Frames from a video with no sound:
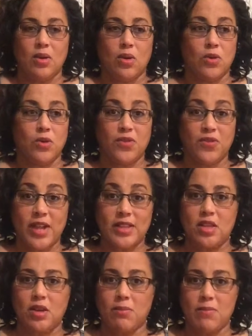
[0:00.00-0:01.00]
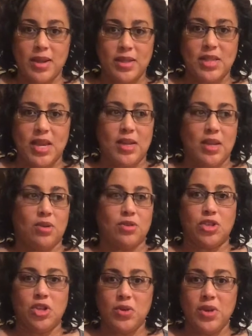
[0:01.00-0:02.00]
or reflecting or meditating or
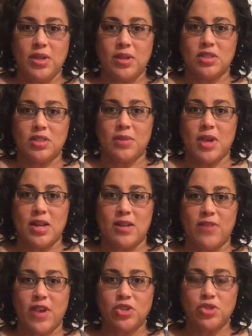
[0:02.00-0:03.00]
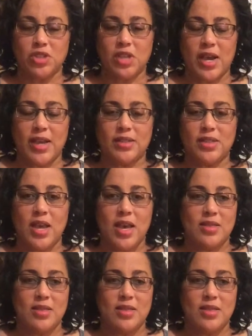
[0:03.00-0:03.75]
doing some kind of exercise,